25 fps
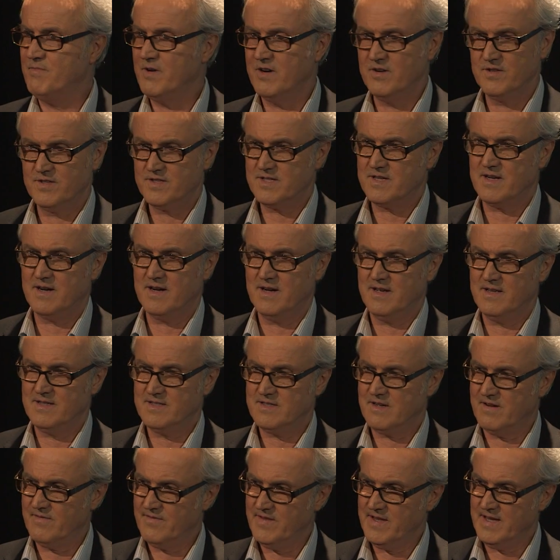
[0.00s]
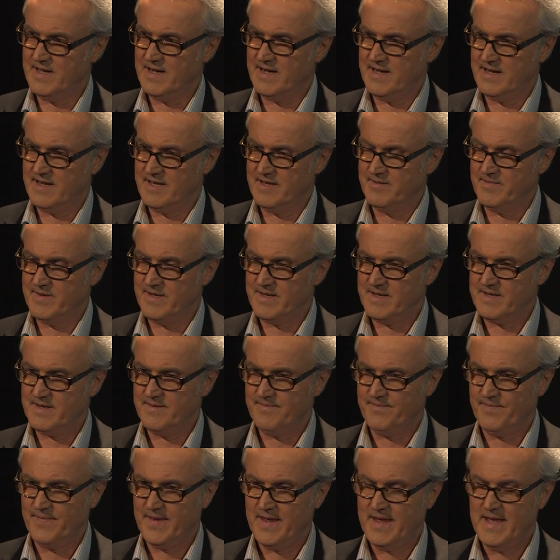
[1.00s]
both sides of the argument.
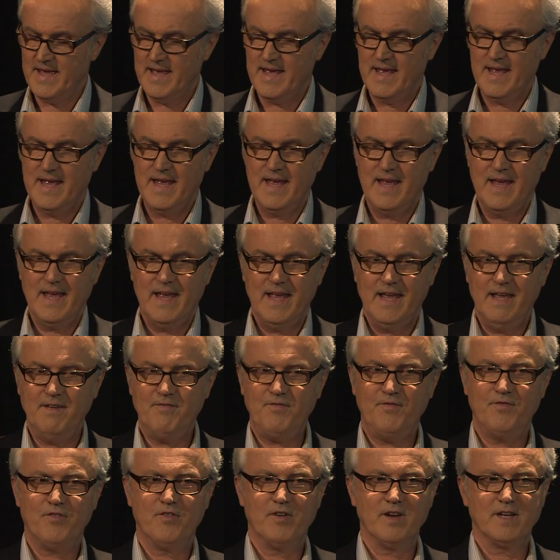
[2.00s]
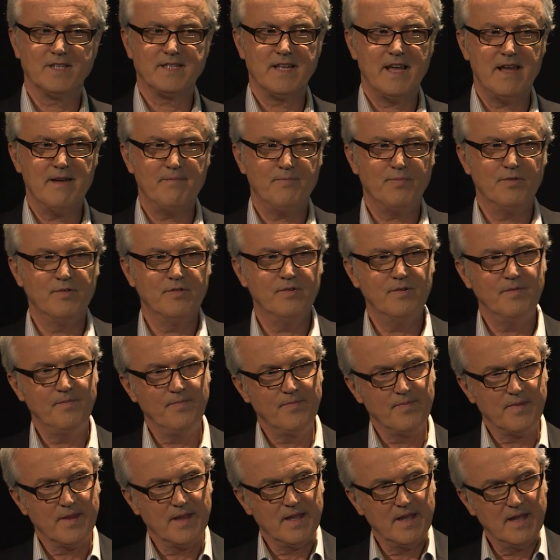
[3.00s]
If, for example,
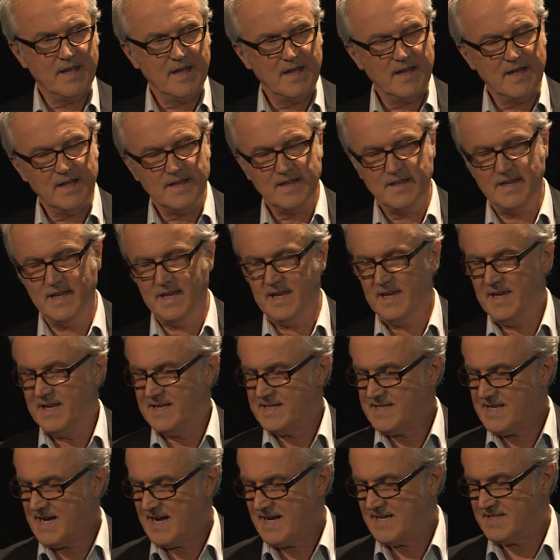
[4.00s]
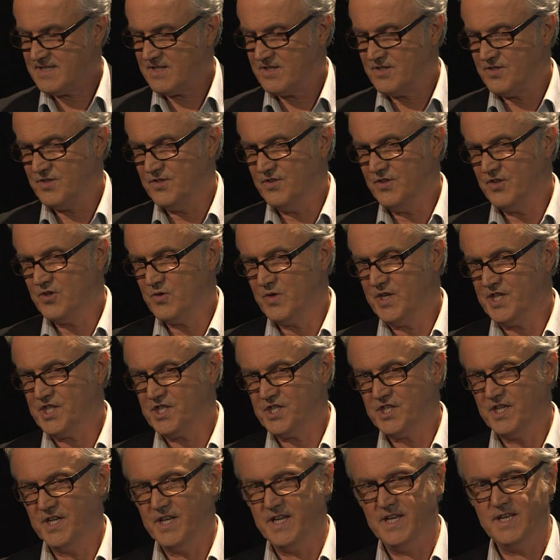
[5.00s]
the task 2
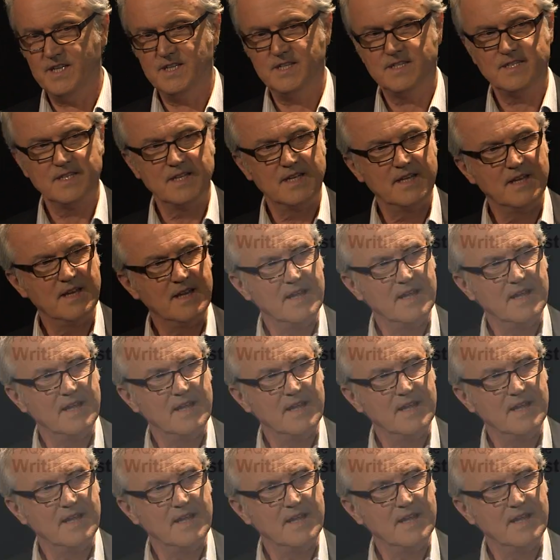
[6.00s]
question is,